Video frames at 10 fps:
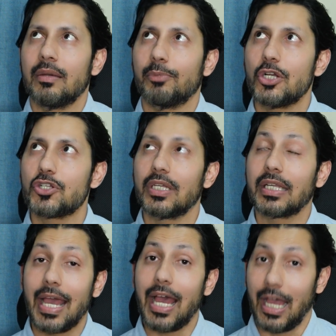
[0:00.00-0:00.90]
bridge the
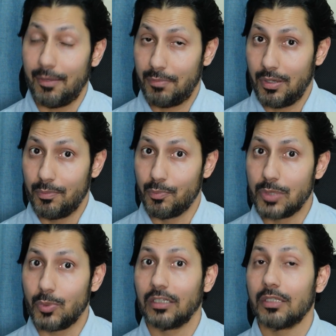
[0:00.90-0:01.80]
gap
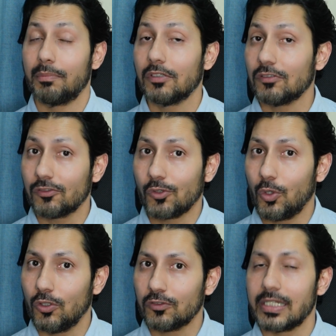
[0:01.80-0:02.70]
between the business
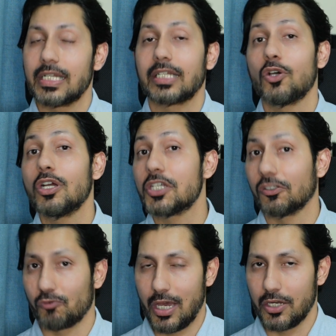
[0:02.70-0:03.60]
goals and technology
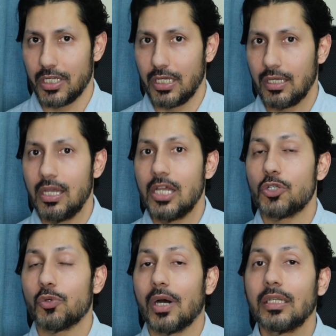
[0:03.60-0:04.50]
strategy
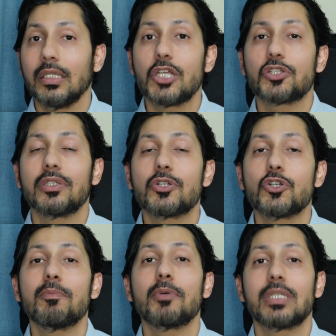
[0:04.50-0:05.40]
to unleash the
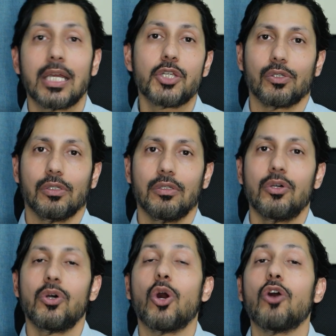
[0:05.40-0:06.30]
true
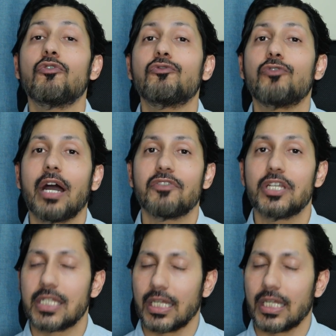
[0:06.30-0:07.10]
potential of 5G